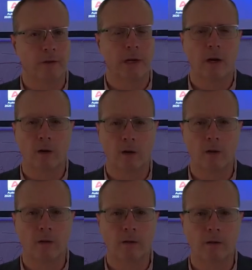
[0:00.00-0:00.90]

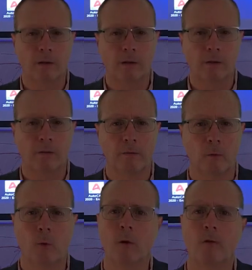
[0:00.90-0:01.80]
dog
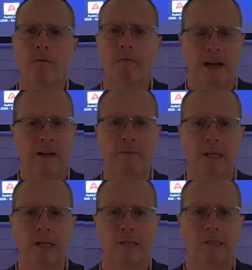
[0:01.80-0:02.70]
for 5
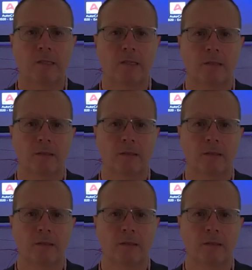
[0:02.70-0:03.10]
minutes.